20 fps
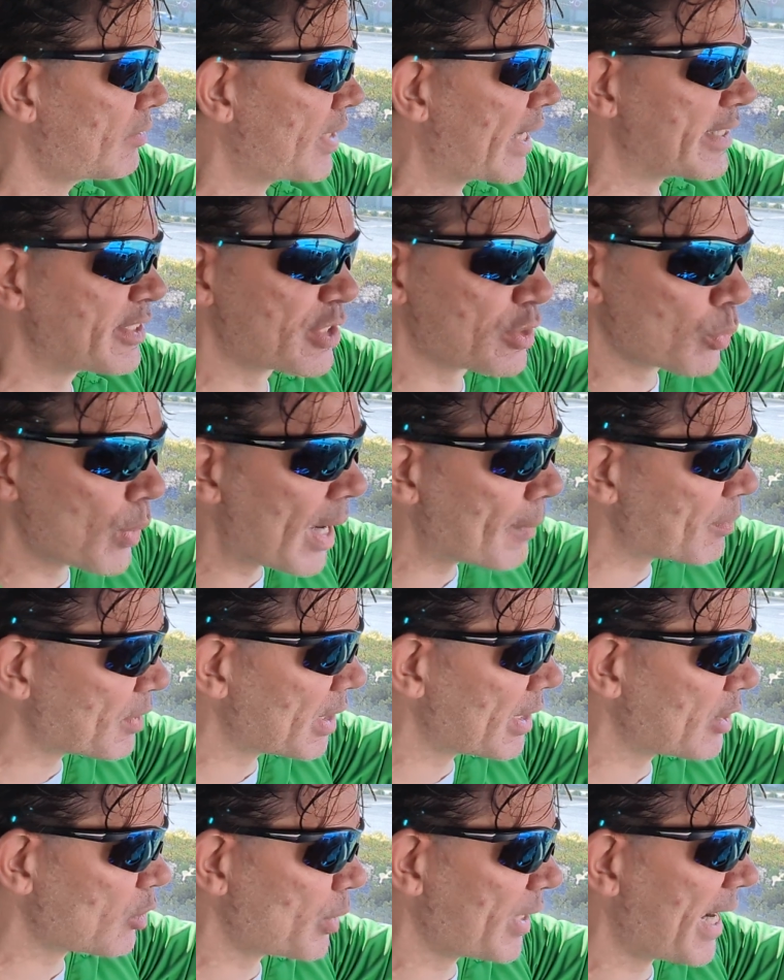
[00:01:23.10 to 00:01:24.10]
They
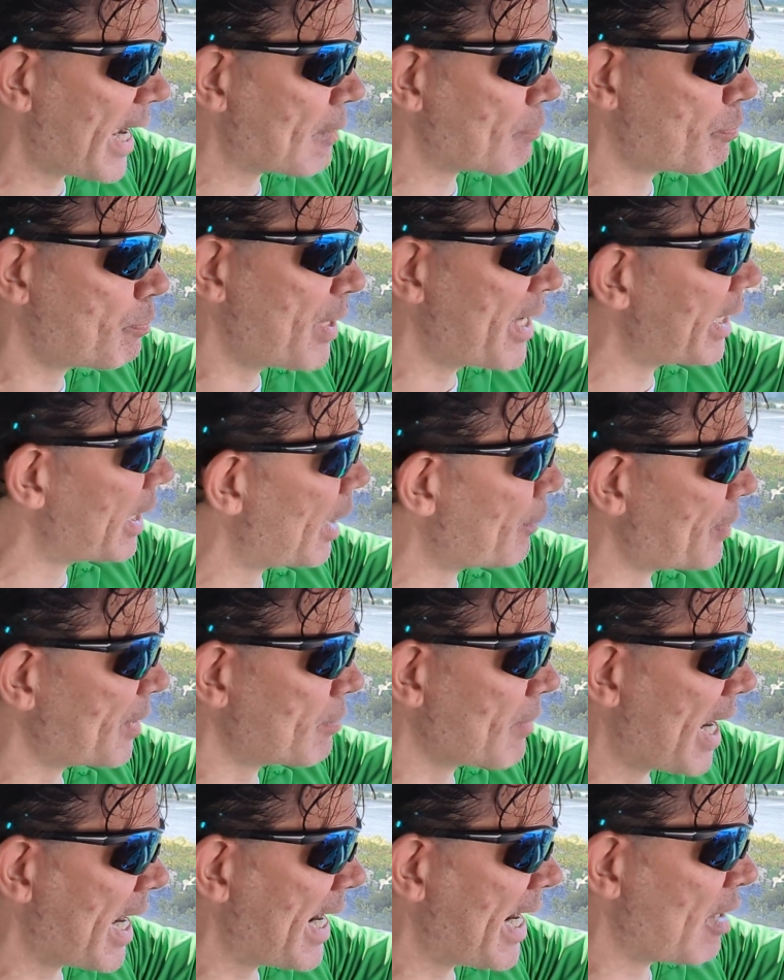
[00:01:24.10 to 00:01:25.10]
swept us. We got beat up
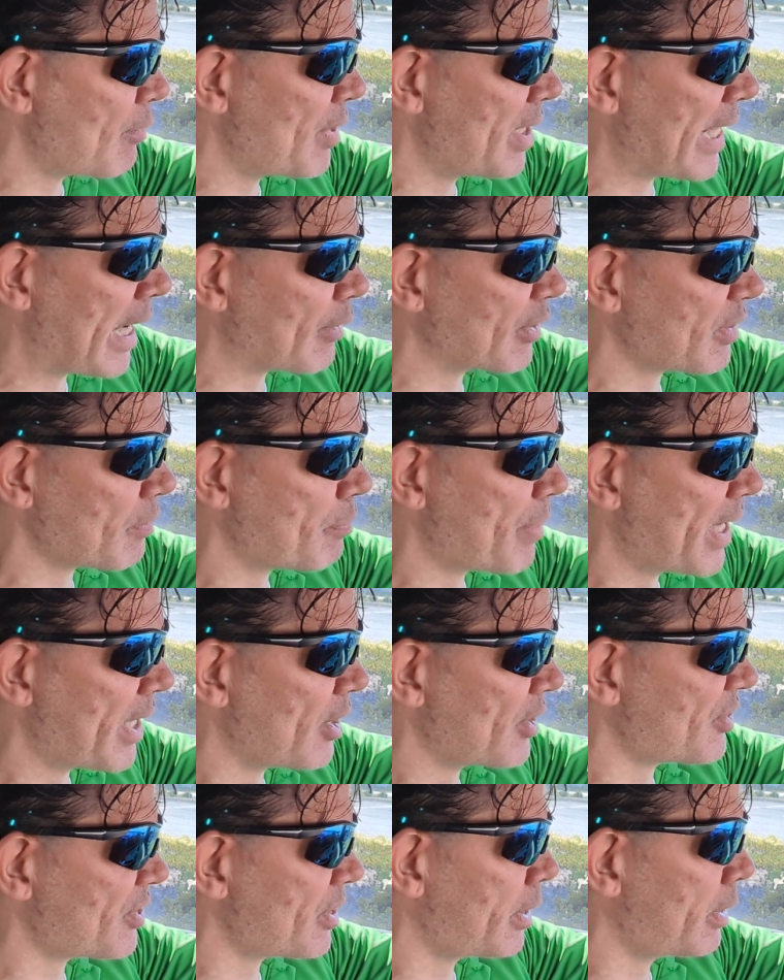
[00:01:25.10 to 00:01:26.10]
in Miami. That was
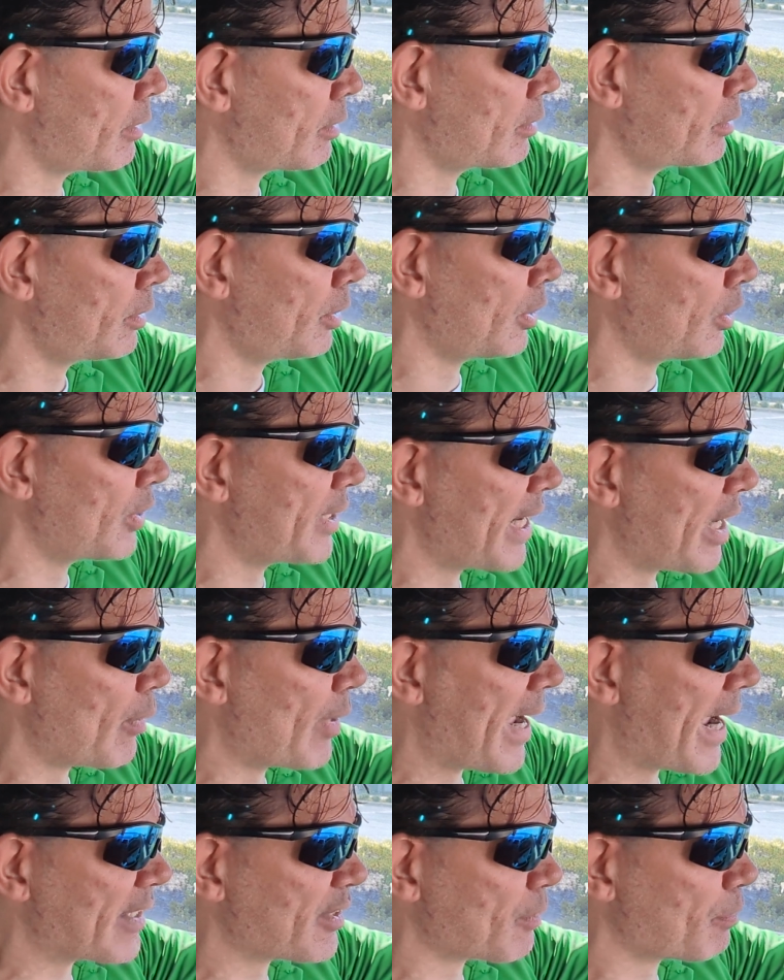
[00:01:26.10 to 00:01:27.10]
embarrassing. You know, yeah,
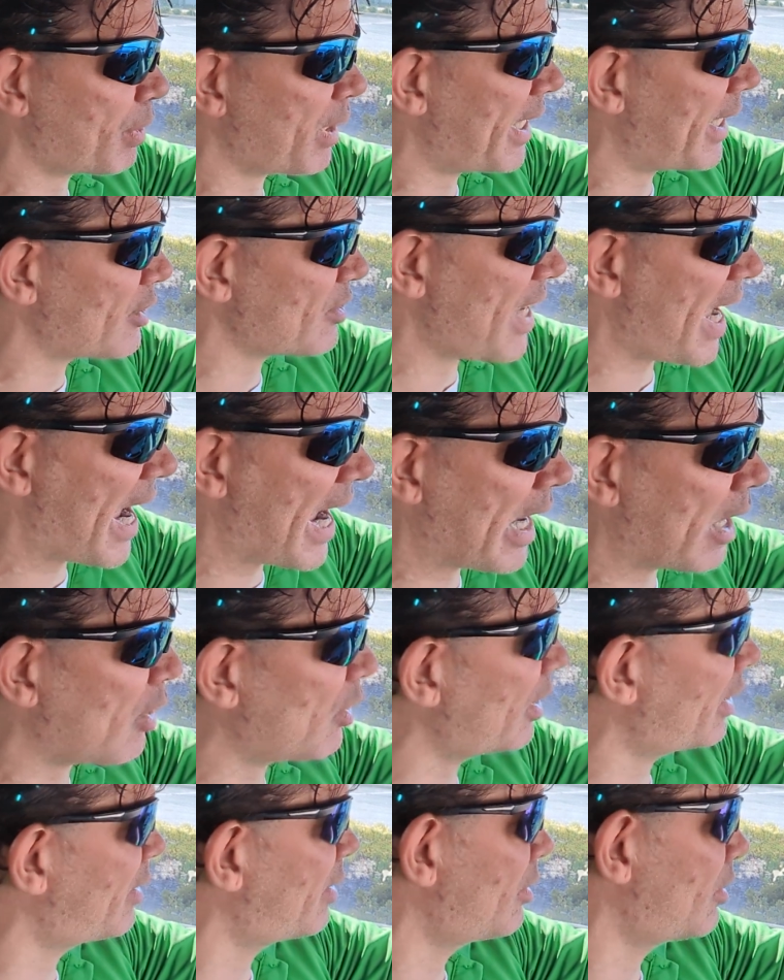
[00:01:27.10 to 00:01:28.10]
we had some players
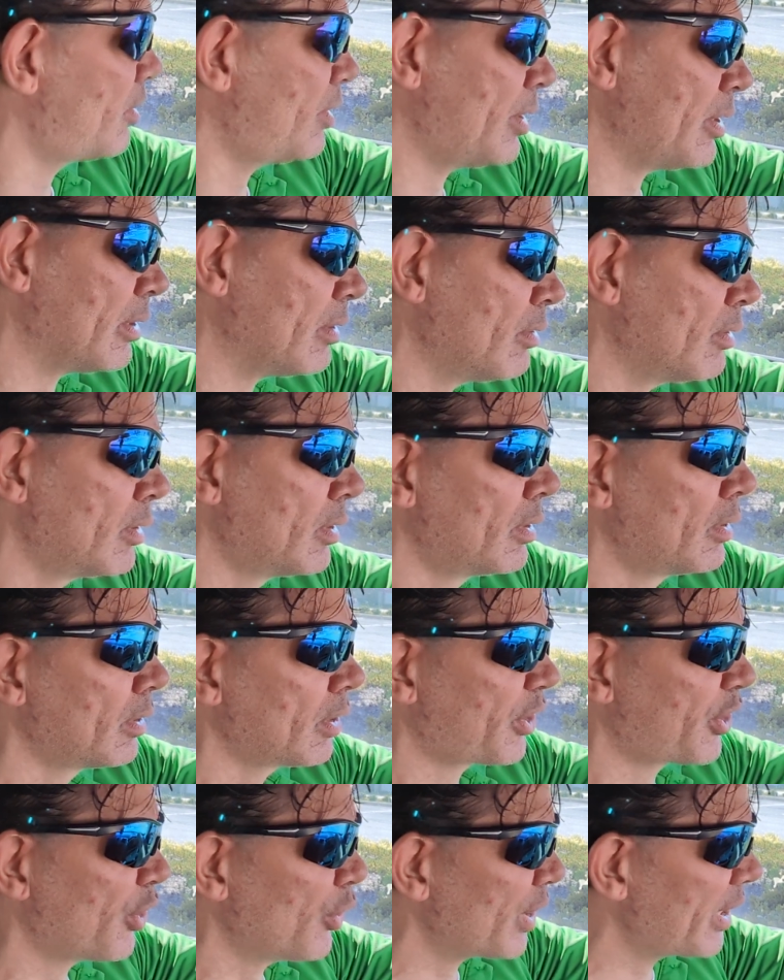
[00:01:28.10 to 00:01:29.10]
out and, you know,
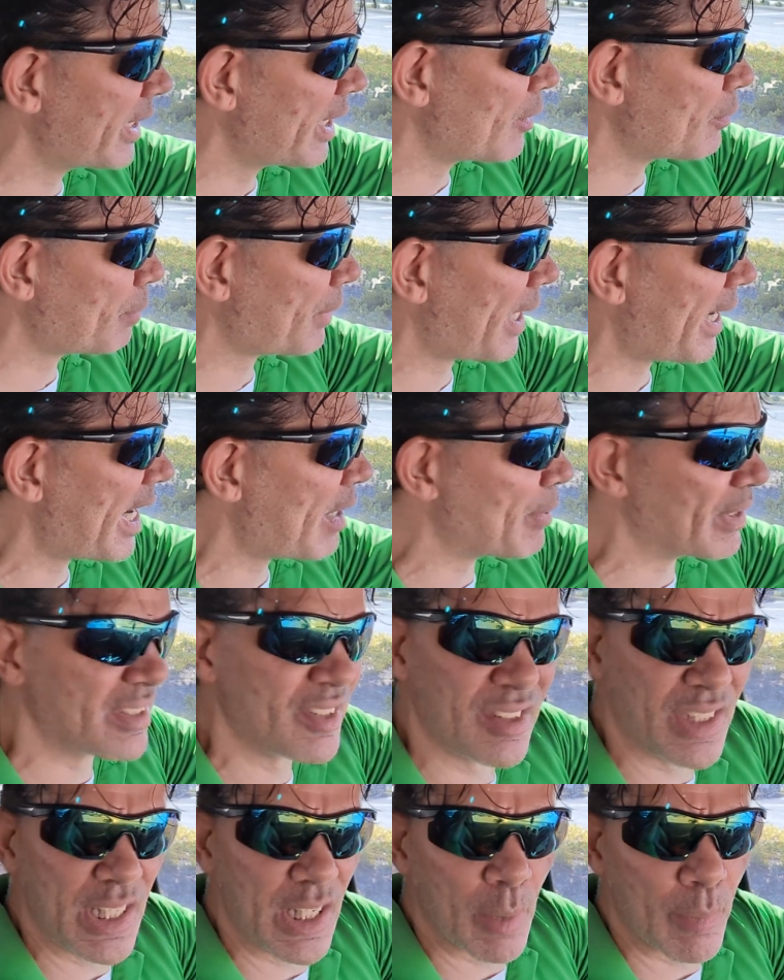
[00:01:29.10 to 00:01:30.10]
Kuna didn't play.
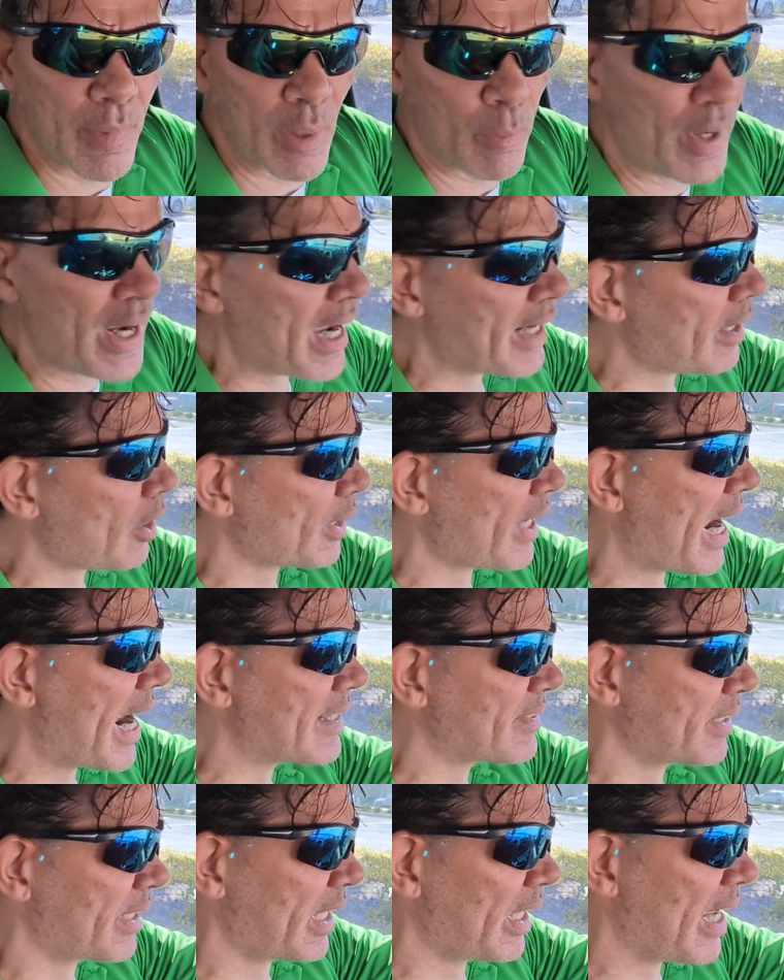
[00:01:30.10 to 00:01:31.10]
But still, man, we had our
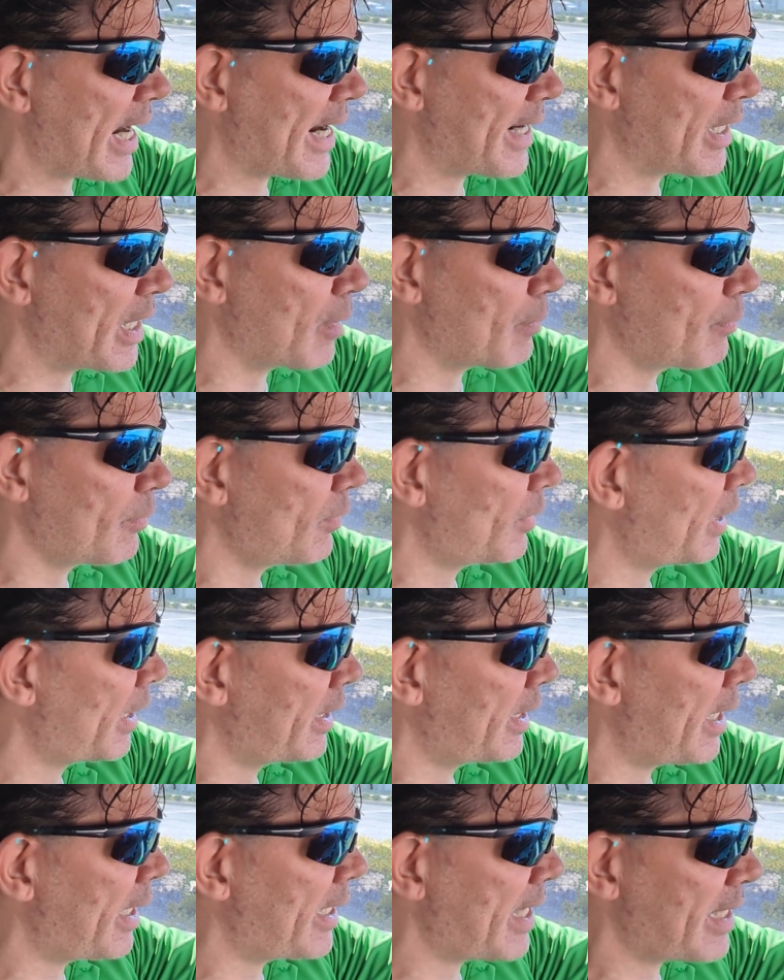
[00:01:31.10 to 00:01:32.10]
guys in the lineup.
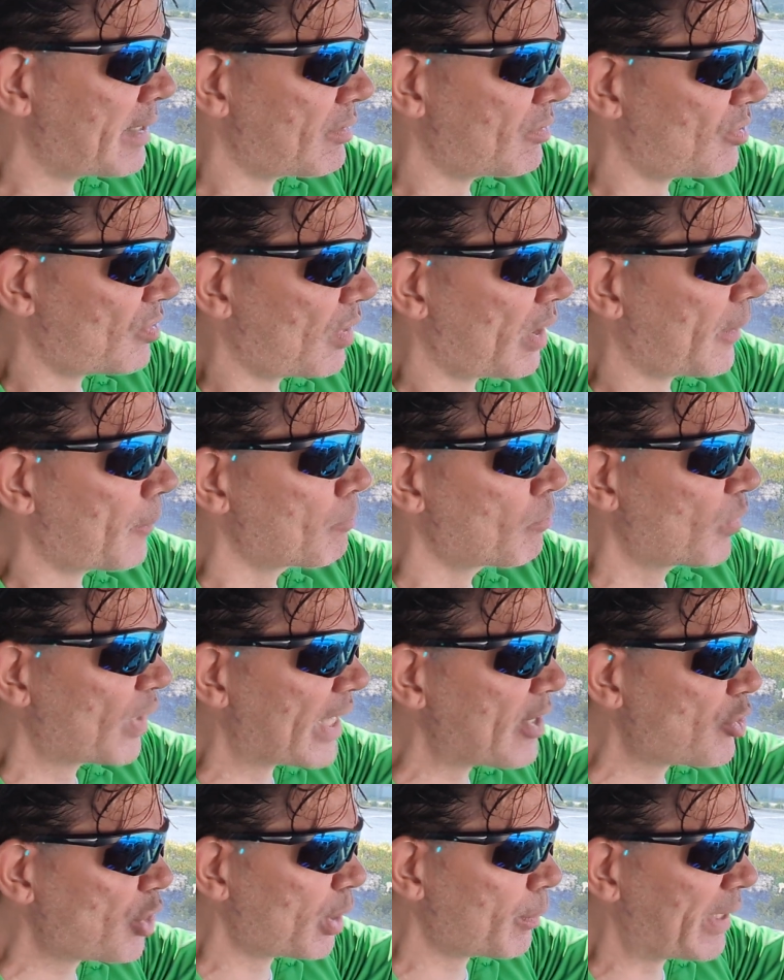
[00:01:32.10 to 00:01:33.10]
And
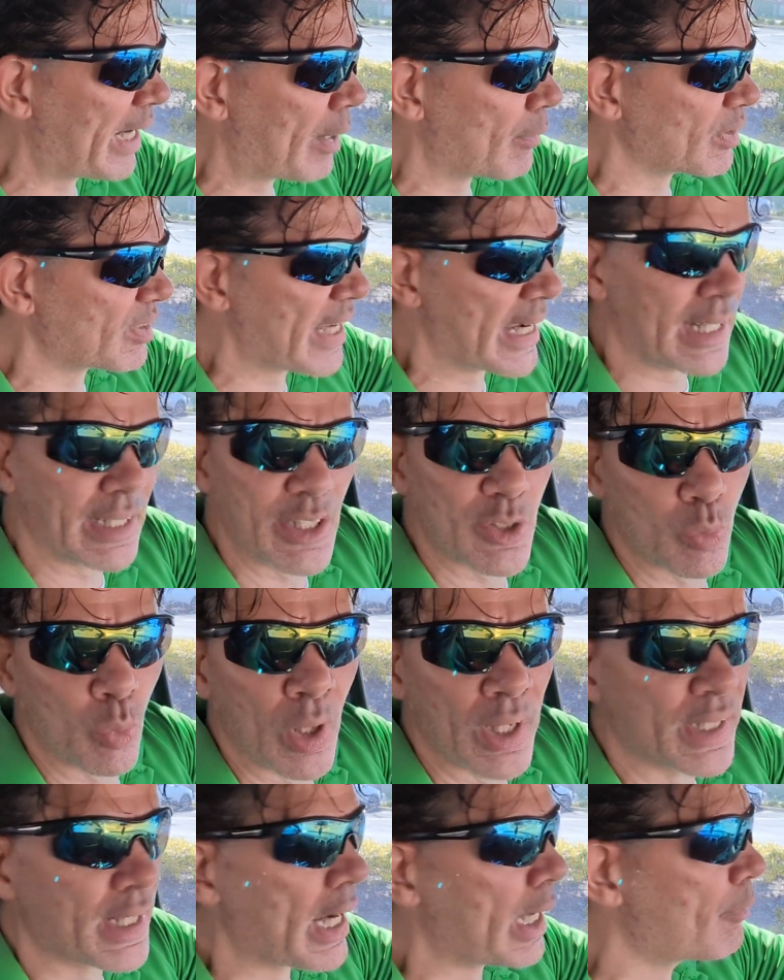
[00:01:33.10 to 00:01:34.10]
they should have been able to take at least
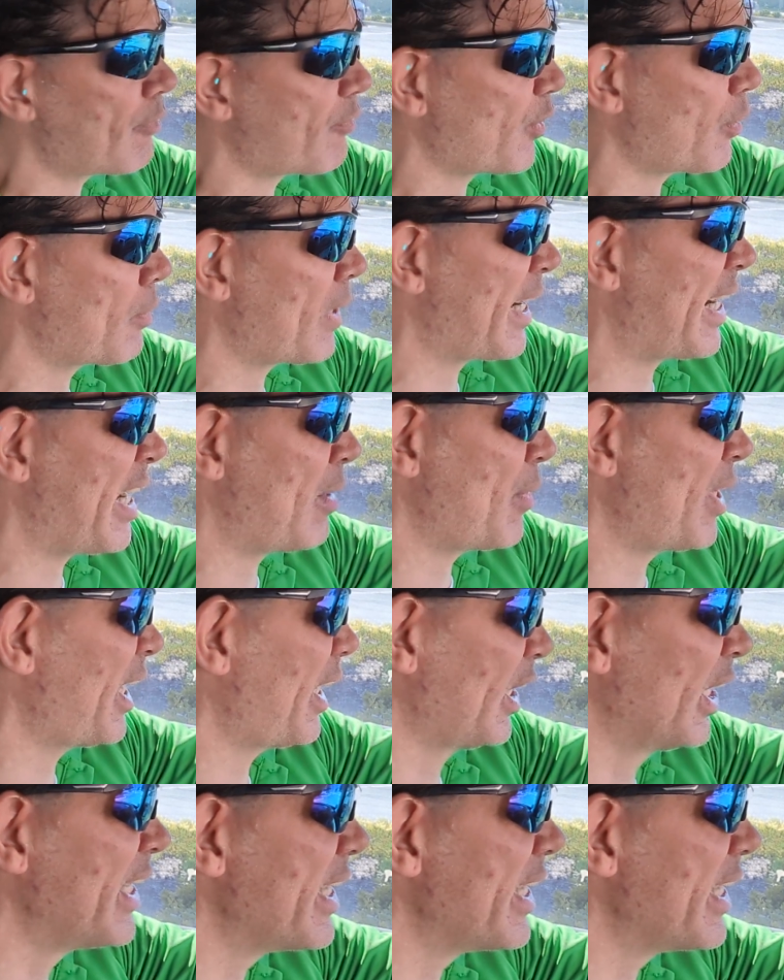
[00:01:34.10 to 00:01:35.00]
one game from Miami, at